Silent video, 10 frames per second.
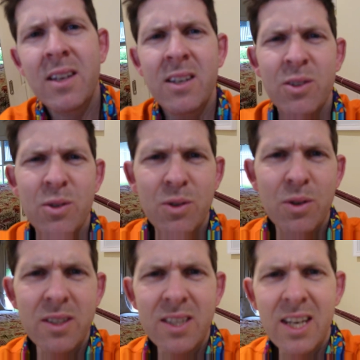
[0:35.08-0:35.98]

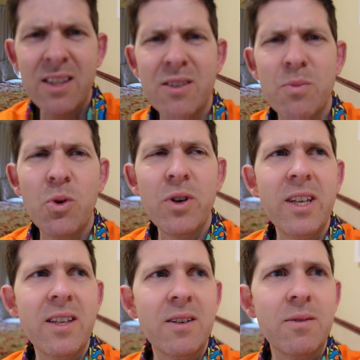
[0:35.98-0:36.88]
Sort of saying this
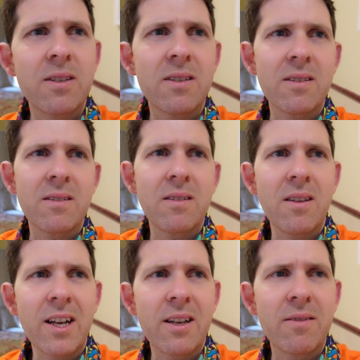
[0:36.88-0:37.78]
morning that it was
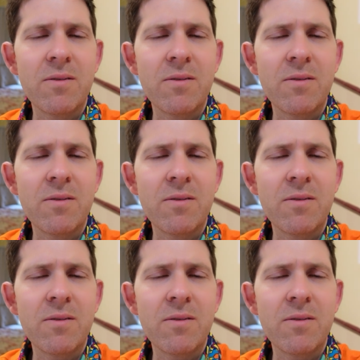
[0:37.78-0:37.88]
like